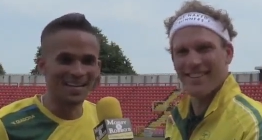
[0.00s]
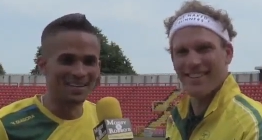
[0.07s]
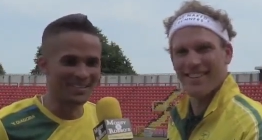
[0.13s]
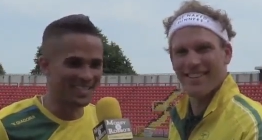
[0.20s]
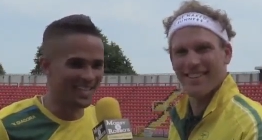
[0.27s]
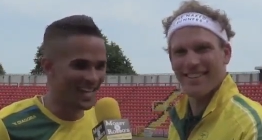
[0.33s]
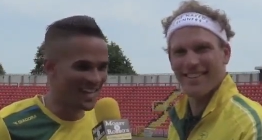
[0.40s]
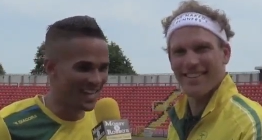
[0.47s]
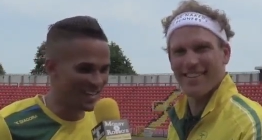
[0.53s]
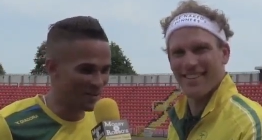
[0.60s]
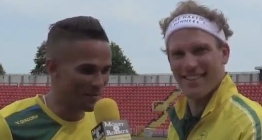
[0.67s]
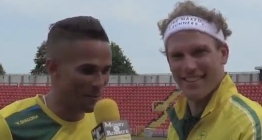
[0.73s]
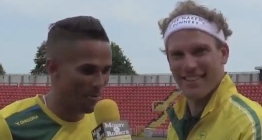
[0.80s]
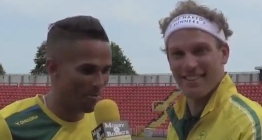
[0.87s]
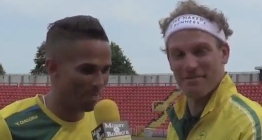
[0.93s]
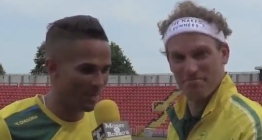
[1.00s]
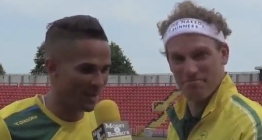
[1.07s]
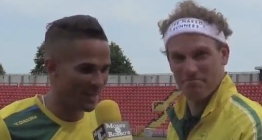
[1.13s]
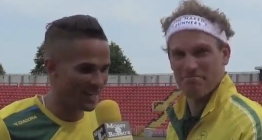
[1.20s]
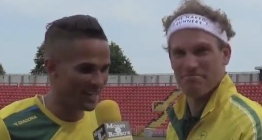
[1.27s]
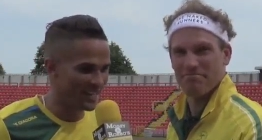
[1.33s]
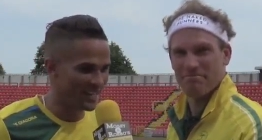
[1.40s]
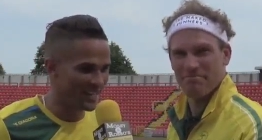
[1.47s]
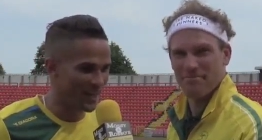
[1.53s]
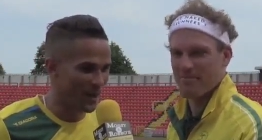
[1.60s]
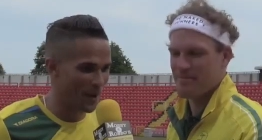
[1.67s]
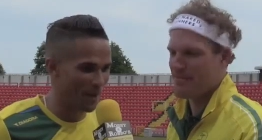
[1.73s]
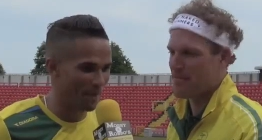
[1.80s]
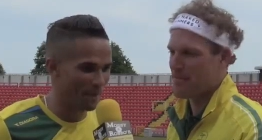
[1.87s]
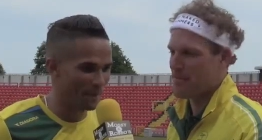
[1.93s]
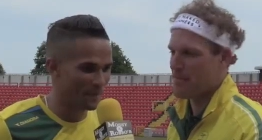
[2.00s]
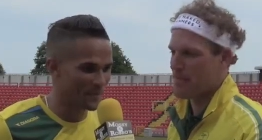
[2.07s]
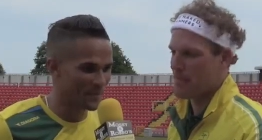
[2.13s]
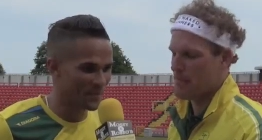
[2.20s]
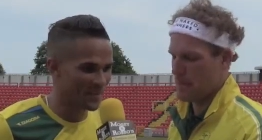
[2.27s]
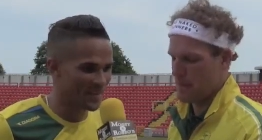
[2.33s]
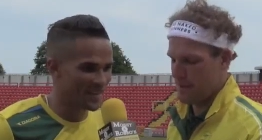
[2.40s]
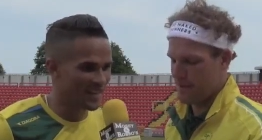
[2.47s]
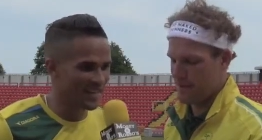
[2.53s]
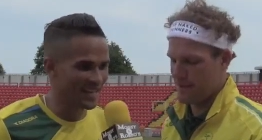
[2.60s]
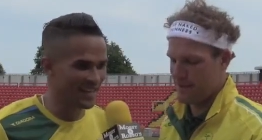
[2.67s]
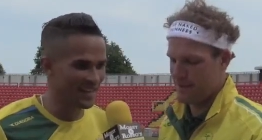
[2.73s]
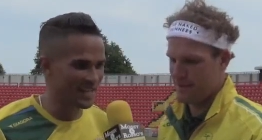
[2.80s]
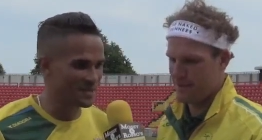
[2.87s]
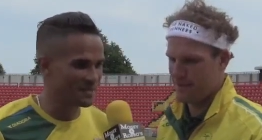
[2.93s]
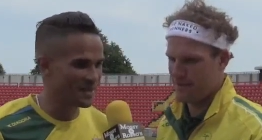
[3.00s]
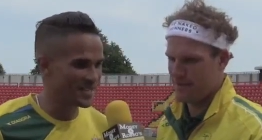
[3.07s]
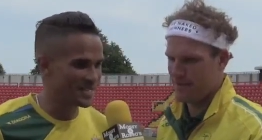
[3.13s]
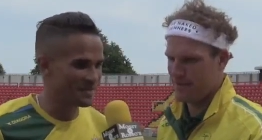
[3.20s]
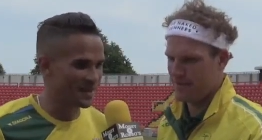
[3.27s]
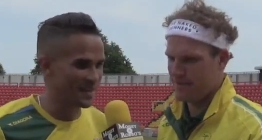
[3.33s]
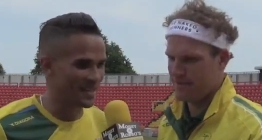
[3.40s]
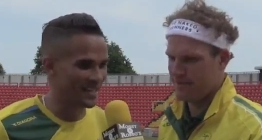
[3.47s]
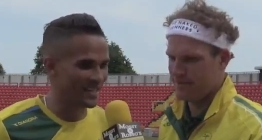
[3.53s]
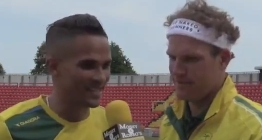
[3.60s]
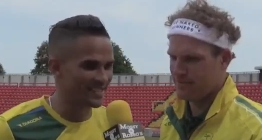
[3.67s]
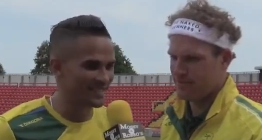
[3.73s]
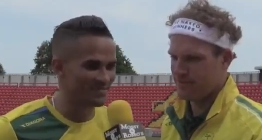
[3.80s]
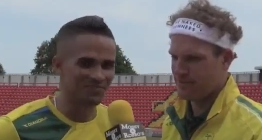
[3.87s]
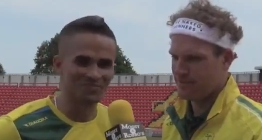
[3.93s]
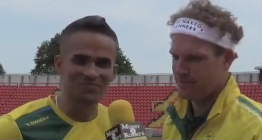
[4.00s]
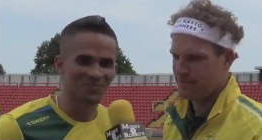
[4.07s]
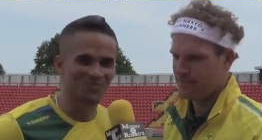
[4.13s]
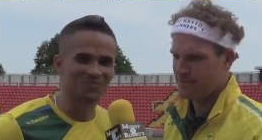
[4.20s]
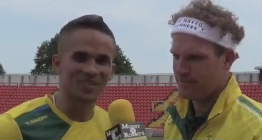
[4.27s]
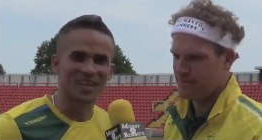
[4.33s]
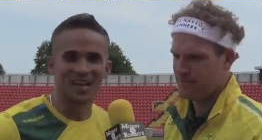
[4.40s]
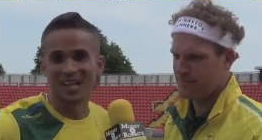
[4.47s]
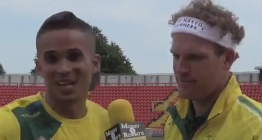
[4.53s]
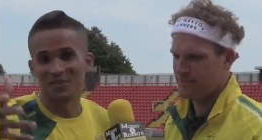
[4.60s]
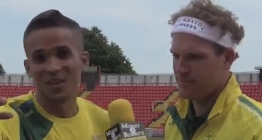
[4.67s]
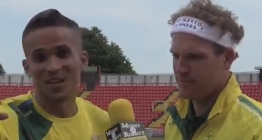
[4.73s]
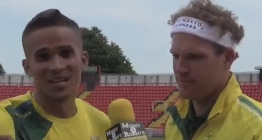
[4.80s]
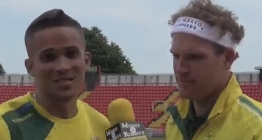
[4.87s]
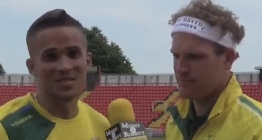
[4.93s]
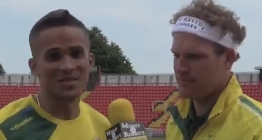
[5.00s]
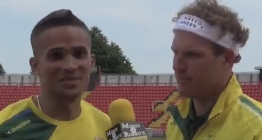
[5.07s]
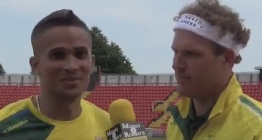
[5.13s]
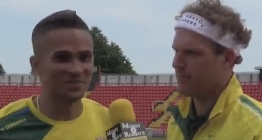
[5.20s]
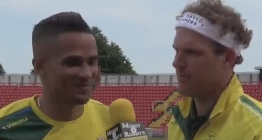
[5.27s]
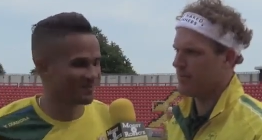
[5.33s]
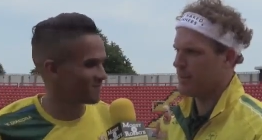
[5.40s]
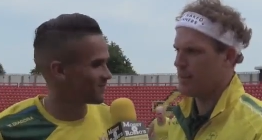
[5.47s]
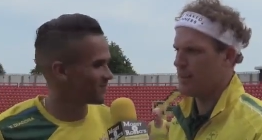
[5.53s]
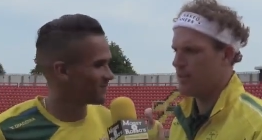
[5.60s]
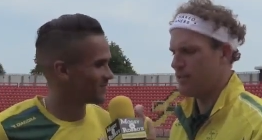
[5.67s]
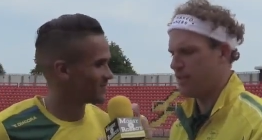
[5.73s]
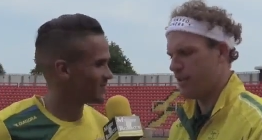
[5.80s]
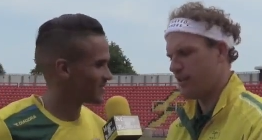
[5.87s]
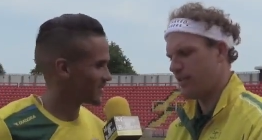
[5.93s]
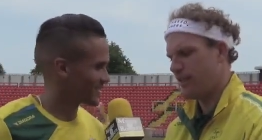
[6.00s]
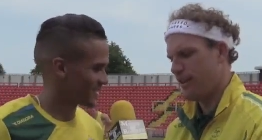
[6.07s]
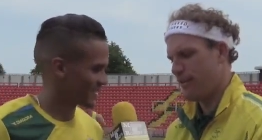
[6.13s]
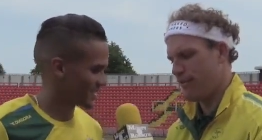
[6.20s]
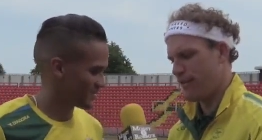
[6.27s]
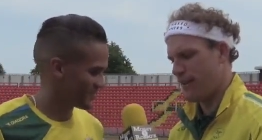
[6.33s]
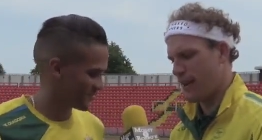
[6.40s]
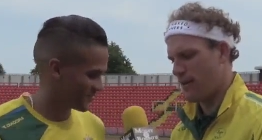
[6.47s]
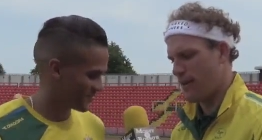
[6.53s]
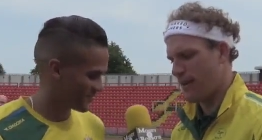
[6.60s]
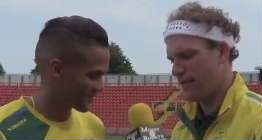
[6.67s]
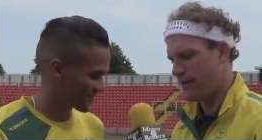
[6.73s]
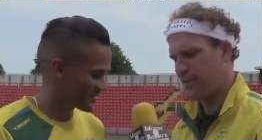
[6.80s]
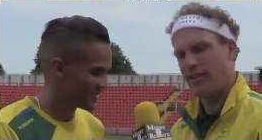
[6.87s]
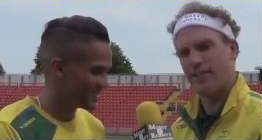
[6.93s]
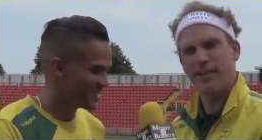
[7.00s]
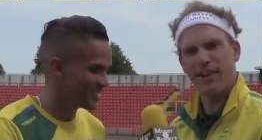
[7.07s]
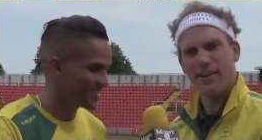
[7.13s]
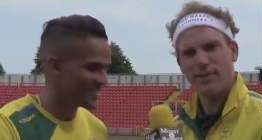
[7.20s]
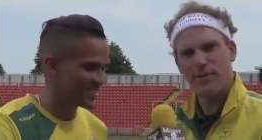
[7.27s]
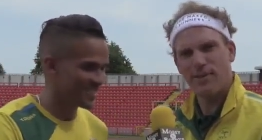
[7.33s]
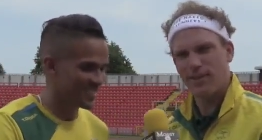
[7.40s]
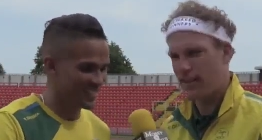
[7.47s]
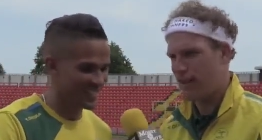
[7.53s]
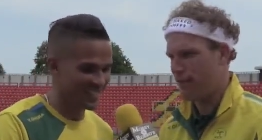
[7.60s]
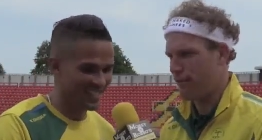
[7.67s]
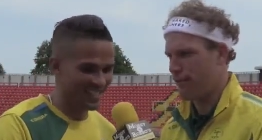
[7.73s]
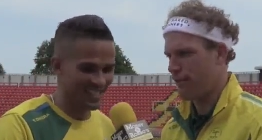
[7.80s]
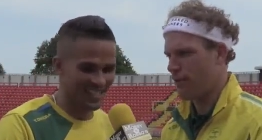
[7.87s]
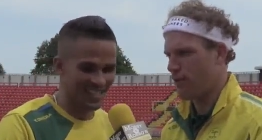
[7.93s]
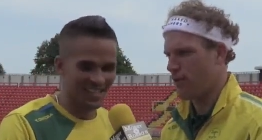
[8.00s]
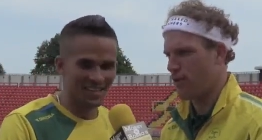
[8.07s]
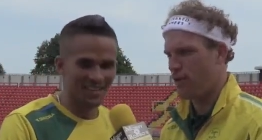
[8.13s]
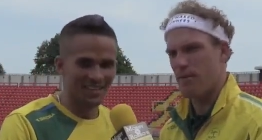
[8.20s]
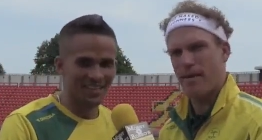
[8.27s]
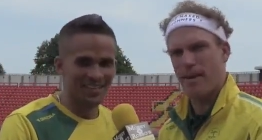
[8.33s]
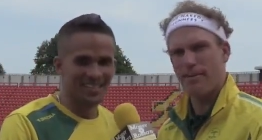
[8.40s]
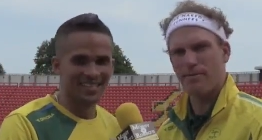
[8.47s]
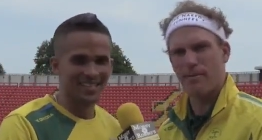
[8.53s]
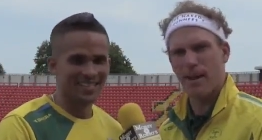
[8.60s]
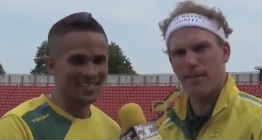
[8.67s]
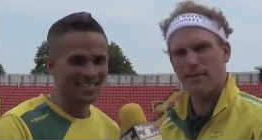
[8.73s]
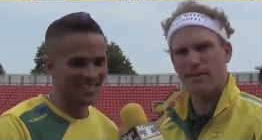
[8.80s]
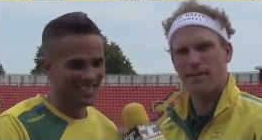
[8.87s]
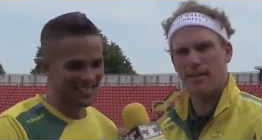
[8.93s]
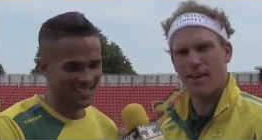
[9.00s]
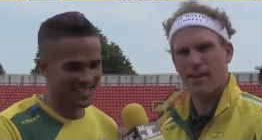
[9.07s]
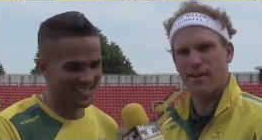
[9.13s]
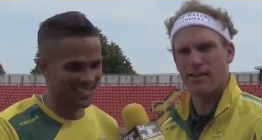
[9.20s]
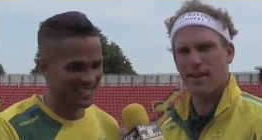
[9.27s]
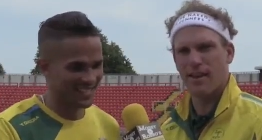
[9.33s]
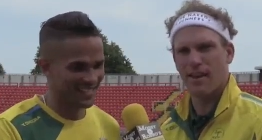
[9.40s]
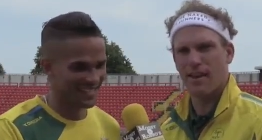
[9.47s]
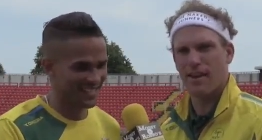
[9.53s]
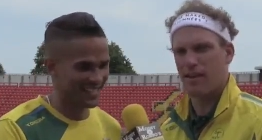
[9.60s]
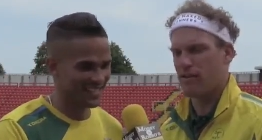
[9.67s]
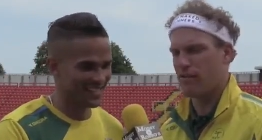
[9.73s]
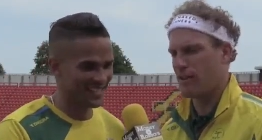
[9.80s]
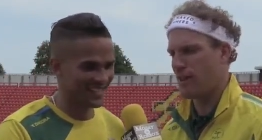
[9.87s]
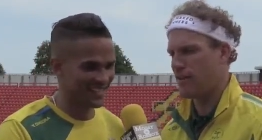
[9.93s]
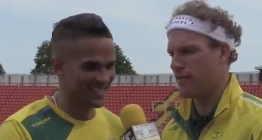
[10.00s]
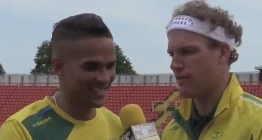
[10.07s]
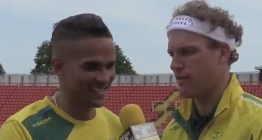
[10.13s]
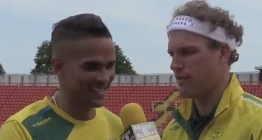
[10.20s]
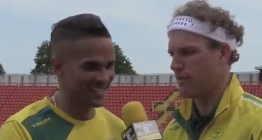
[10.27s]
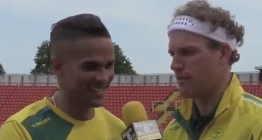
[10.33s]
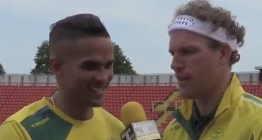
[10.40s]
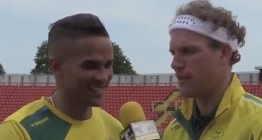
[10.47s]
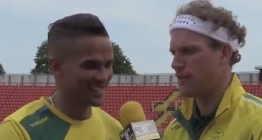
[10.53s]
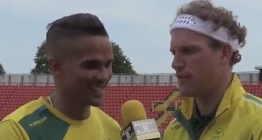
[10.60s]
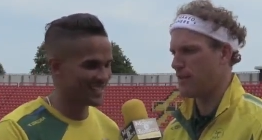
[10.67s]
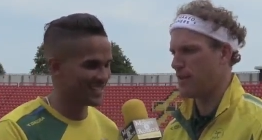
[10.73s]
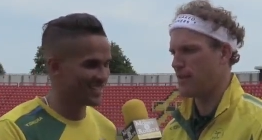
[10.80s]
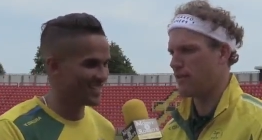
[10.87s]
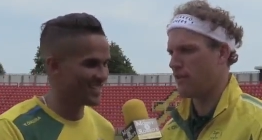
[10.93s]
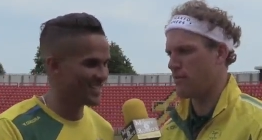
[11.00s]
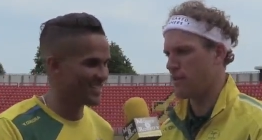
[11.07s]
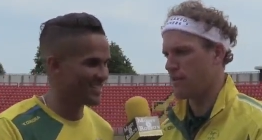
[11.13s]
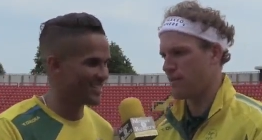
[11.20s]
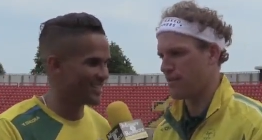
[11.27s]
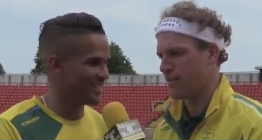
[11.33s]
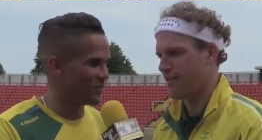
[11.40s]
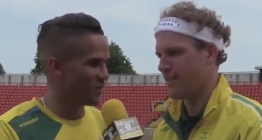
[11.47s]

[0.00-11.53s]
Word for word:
Speaker 1: I am today and um, and yeah, that's that's about it. I love you guys all.
Speaker 2: Johnny, Steff, uh, well, that's 60 seconds with Steff. All the best, mate, and uh, you're a legend. Thanks for spending time with us. You
Speaker 1: did